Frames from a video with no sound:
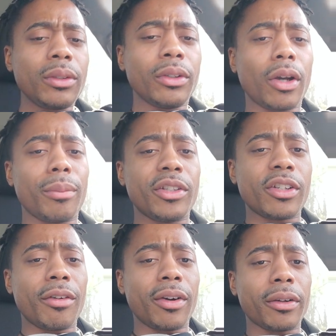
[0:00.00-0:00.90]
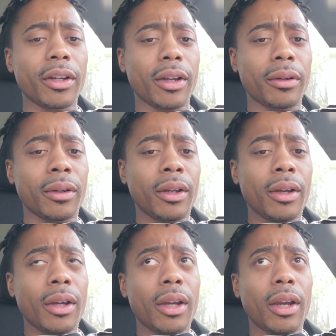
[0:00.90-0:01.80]
Y'all be safe out there.
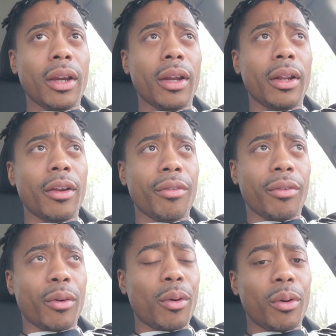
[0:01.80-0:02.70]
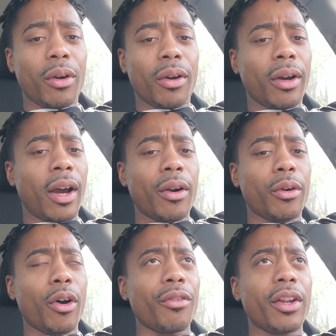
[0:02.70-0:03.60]
And if I don't
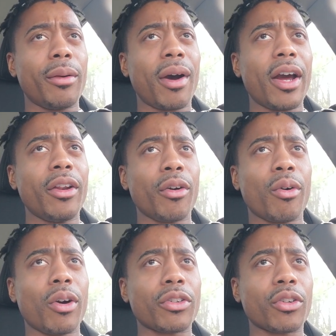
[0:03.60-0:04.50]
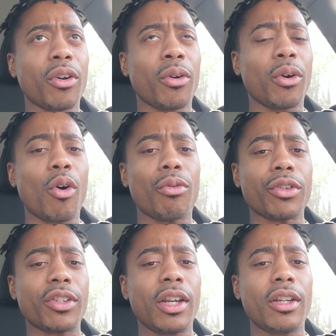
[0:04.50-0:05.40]
know of anybody across or
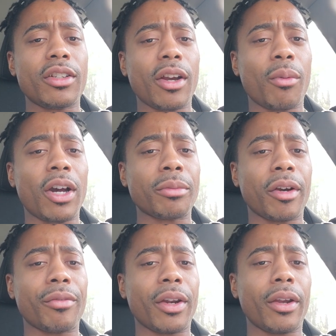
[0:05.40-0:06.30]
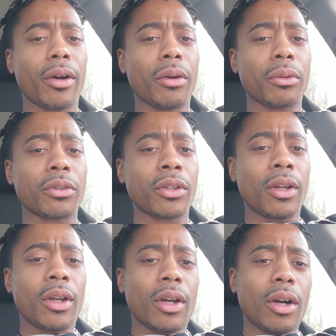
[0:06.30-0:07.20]
overseas that watch my videos
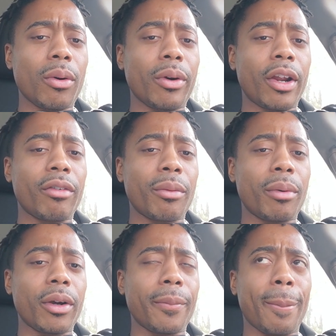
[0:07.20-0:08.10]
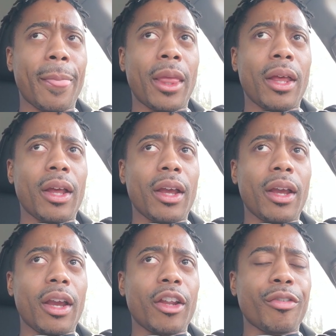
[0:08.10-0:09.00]
or whatever, but
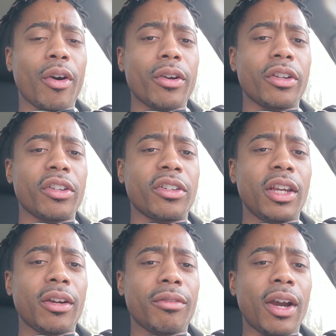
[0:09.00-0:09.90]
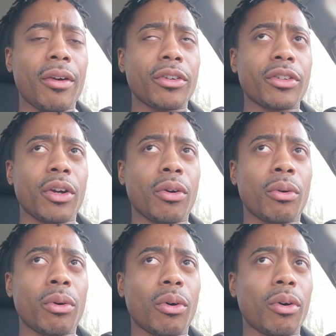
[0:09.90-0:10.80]
as far as the Zika virus
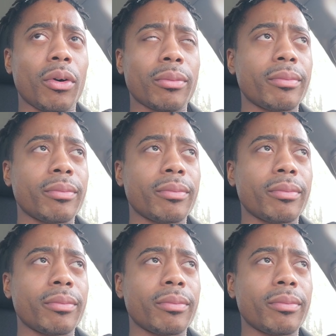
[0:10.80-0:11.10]
go or